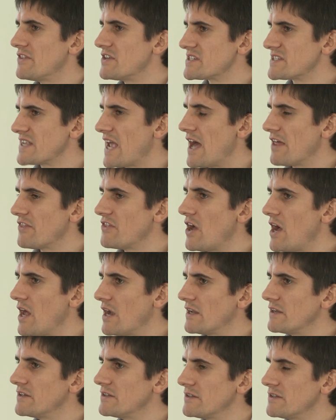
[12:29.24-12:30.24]
the South
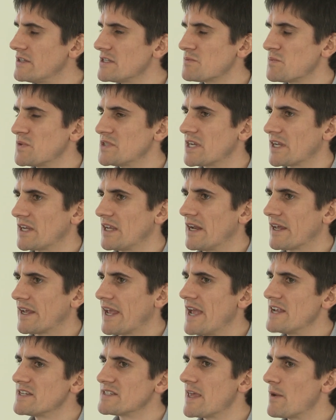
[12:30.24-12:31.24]
Island in this particular
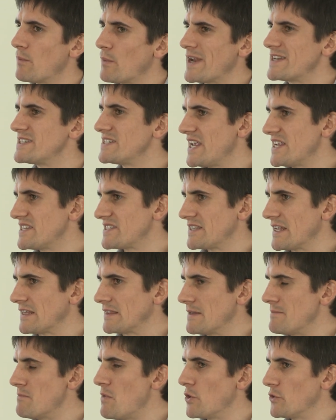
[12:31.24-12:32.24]
case that we're
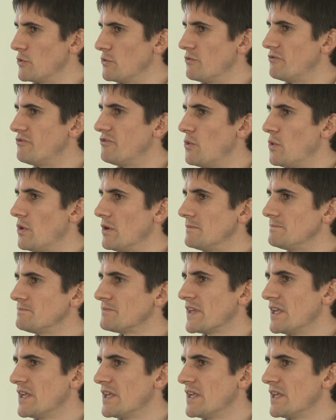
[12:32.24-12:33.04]
testing the model for.